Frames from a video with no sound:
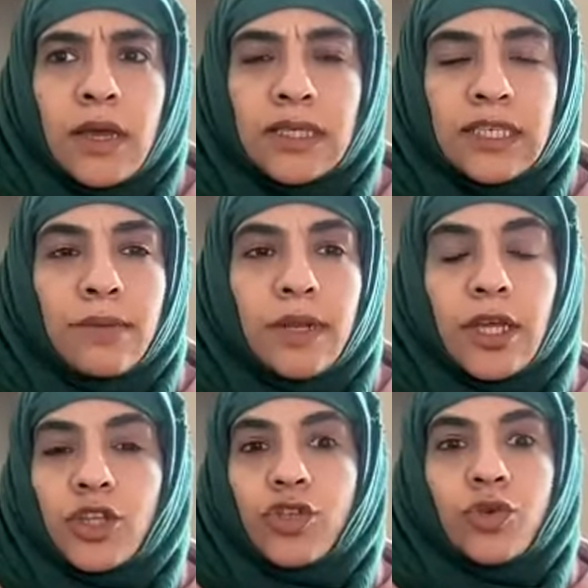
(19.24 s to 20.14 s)

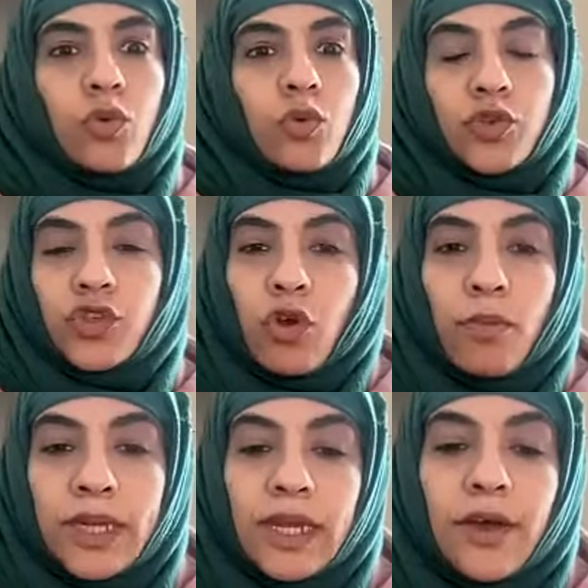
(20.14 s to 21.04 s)
similar to so
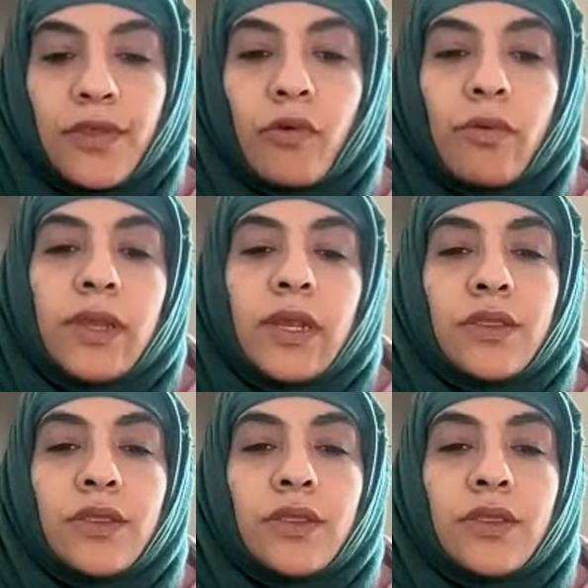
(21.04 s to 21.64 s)
many other women,